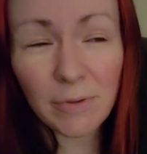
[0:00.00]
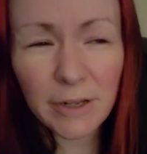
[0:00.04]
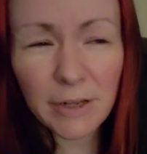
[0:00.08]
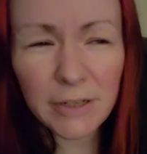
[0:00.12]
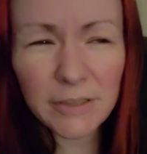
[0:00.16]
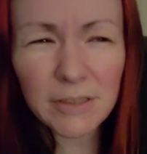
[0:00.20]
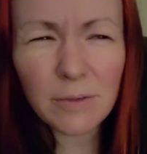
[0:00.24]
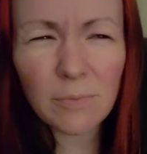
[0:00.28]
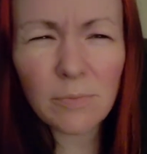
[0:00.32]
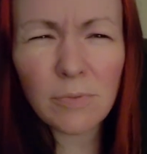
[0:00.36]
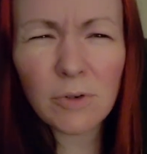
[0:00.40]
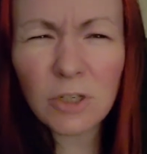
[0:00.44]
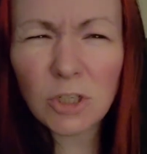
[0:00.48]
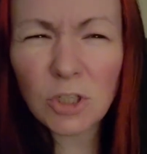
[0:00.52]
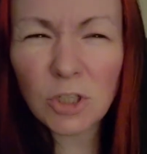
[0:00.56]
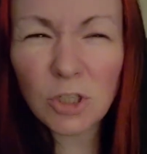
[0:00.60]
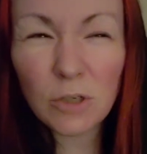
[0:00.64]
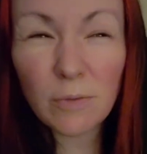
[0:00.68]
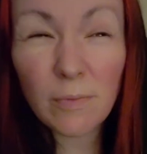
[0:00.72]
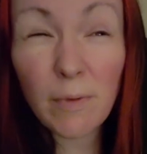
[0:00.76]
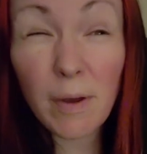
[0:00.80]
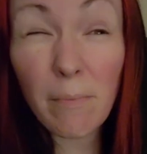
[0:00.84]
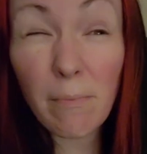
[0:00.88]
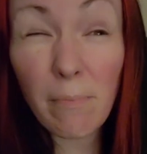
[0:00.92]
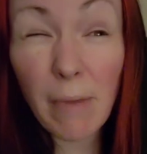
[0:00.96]
Plus, I'm pretty
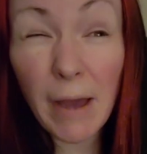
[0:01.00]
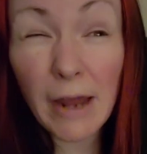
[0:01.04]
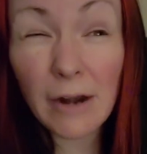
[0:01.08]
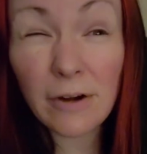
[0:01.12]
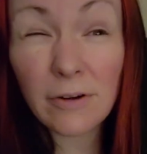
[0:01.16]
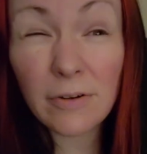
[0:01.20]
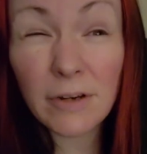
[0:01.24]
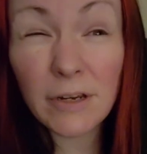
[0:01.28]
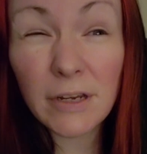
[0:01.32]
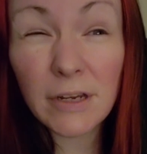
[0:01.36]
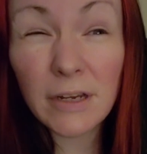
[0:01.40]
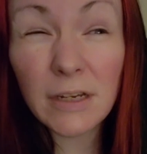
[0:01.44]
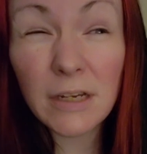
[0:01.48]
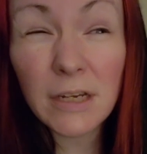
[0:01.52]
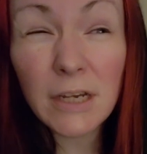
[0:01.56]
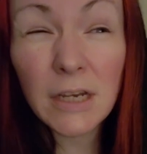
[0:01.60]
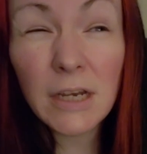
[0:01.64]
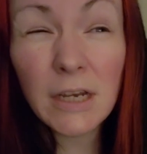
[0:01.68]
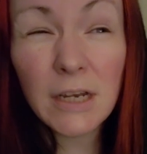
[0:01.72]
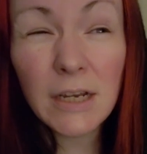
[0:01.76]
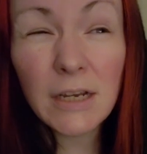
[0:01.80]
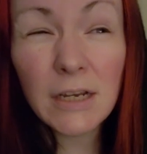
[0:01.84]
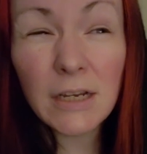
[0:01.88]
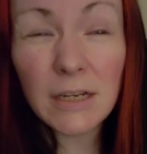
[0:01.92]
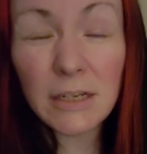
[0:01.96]
sure my battery
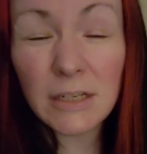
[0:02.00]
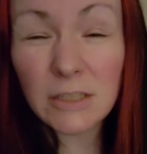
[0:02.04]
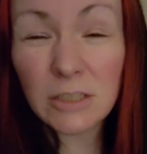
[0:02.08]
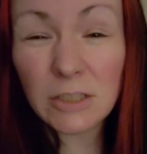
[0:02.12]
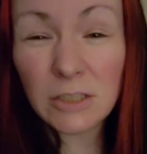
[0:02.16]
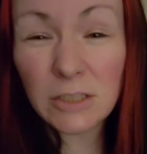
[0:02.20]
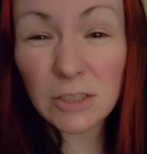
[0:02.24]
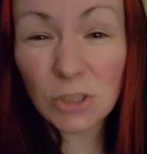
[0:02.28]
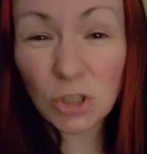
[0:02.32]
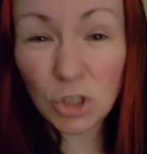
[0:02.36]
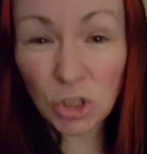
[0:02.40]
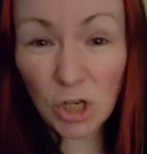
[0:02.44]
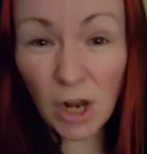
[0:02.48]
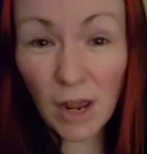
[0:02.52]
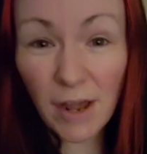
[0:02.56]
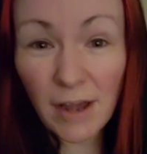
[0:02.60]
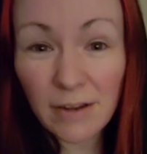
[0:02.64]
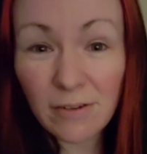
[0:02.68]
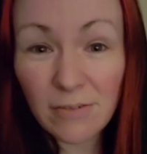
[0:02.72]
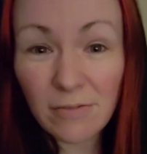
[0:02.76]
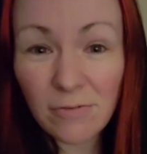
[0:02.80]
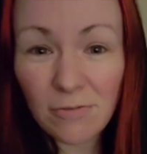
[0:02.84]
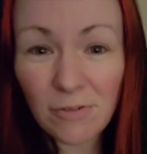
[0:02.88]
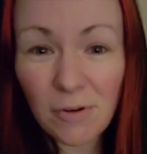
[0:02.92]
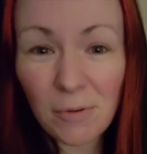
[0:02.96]
is
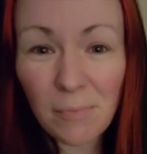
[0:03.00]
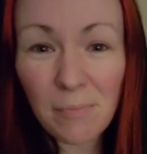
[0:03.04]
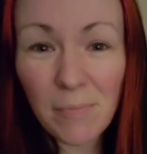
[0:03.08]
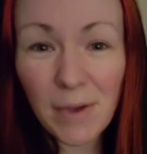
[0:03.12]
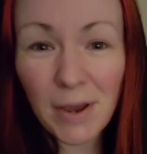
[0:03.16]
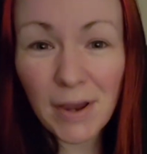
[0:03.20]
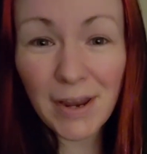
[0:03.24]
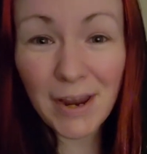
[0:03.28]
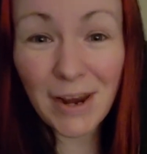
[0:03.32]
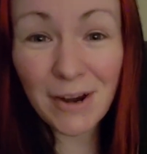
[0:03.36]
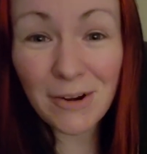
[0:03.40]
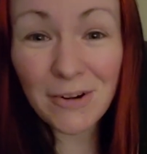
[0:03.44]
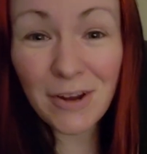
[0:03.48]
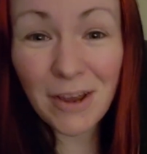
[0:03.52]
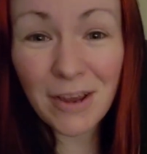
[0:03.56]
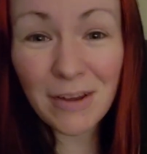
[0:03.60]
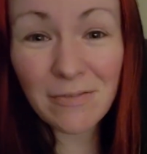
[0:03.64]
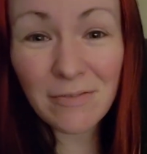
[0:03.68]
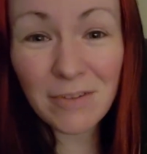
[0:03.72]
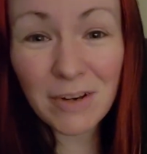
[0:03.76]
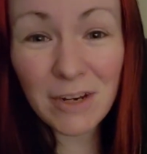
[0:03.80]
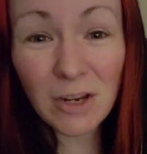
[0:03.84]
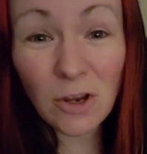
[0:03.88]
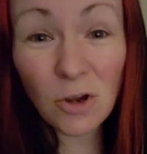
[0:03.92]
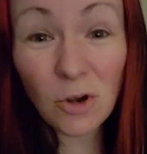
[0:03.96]
shot from my hair
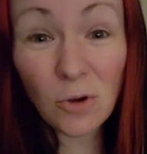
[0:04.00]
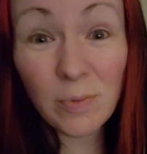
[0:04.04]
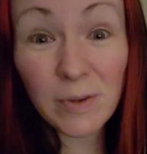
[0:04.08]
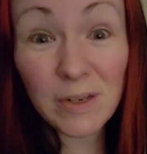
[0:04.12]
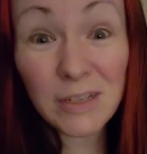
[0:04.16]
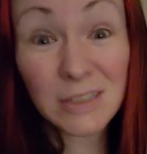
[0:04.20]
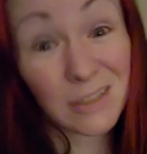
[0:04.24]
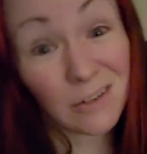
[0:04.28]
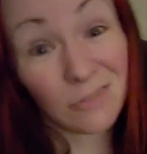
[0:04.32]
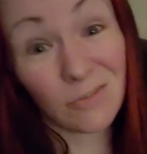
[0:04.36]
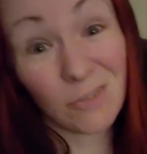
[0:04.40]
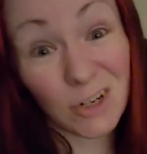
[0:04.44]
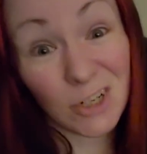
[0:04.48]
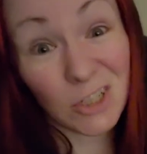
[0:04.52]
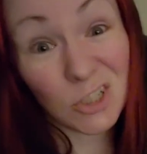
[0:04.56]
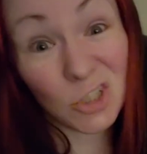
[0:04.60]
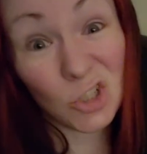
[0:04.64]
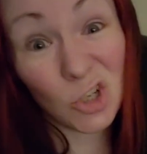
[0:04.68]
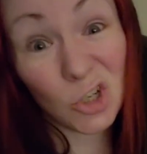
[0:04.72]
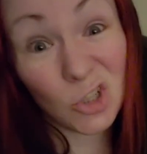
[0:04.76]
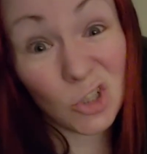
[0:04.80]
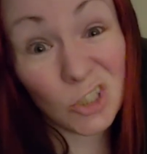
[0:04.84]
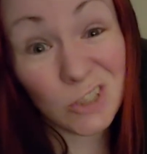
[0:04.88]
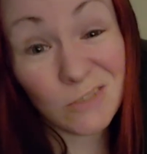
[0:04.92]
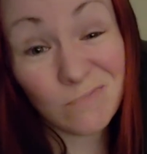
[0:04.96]
dyeing video because I forgot to
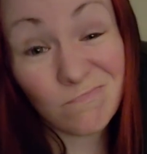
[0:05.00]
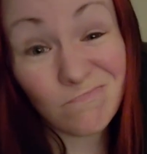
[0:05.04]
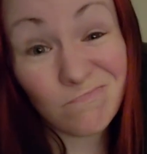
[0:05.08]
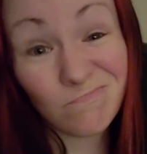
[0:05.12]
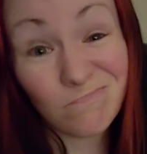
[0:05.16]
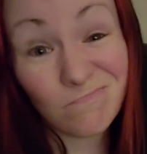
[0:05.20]
charge it.